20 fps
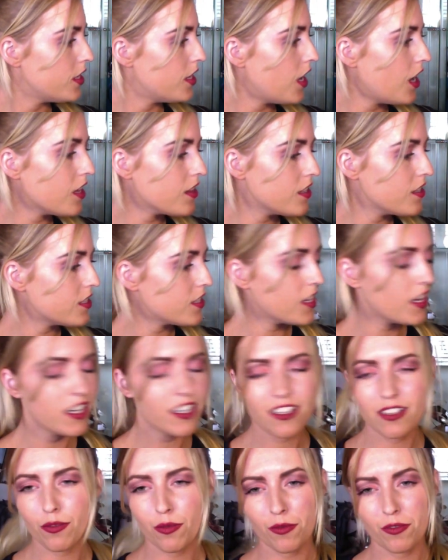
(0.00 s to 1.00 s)
At this stage,
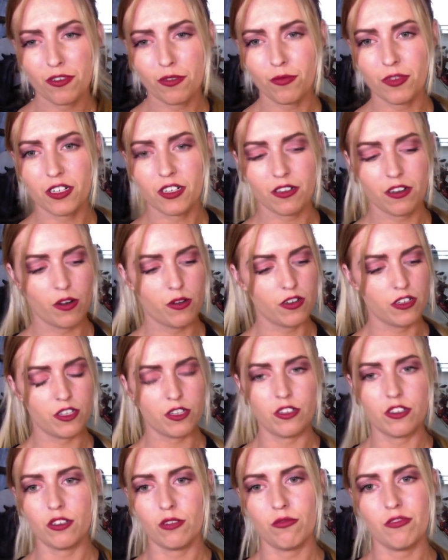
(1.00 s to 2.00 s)
there's probably not much I'm going to
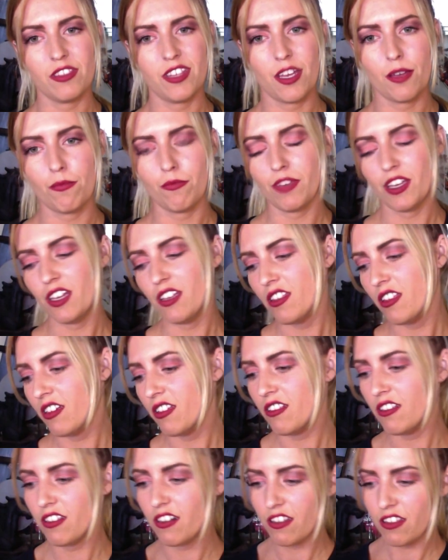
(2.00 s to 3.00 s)
do with them either.
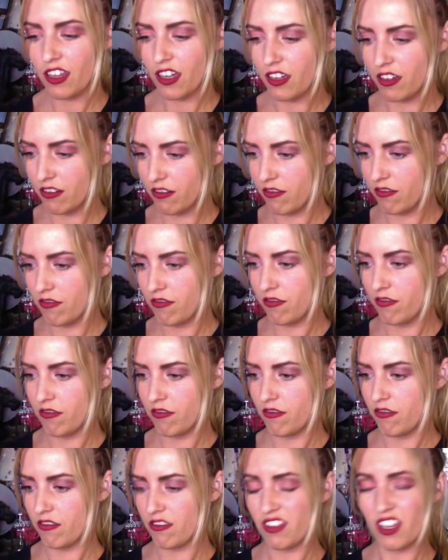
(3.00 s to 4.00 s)
You know,
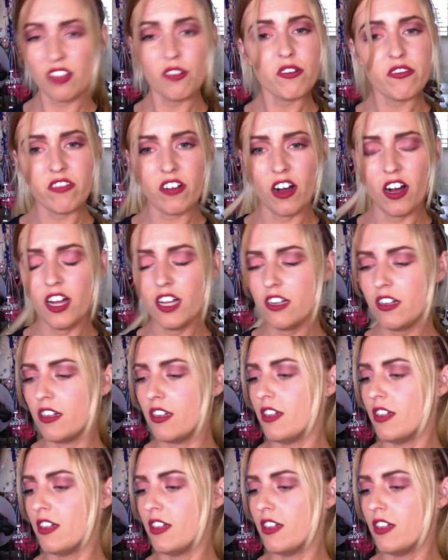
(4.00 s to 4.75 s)
they look fine.